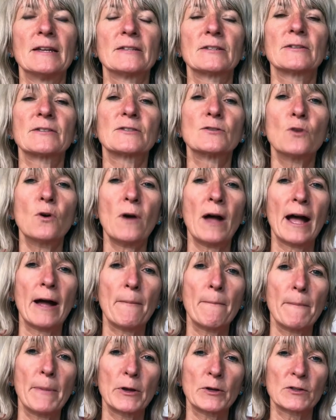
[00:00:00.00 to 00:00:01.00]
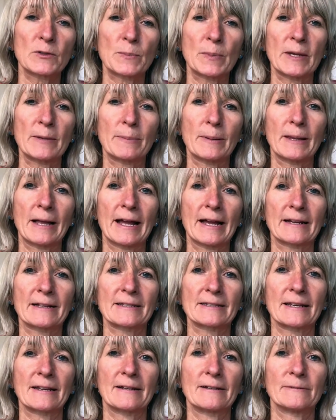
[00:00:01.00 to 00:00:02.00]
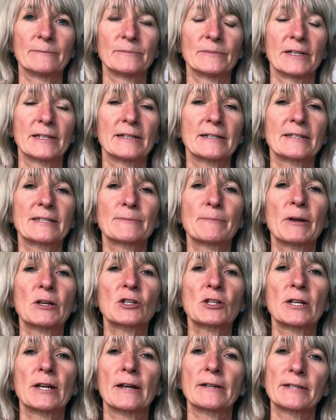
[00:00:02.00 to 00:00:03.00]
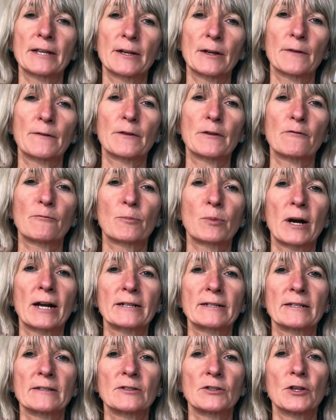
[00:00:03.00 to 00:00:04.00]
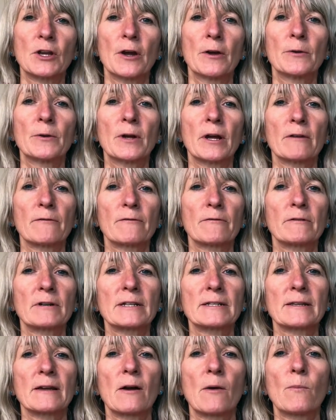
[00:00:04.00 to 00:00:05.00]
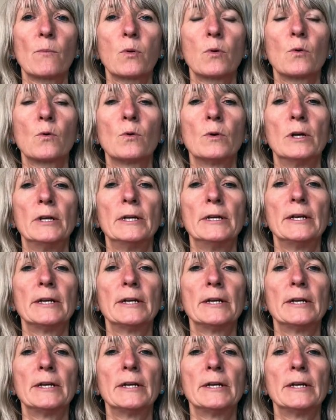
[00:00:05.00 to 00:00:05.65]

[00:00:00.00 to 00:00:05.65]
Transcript: So it's not how most people exhale, and especially, I don't know if you've practiced yoga, for example,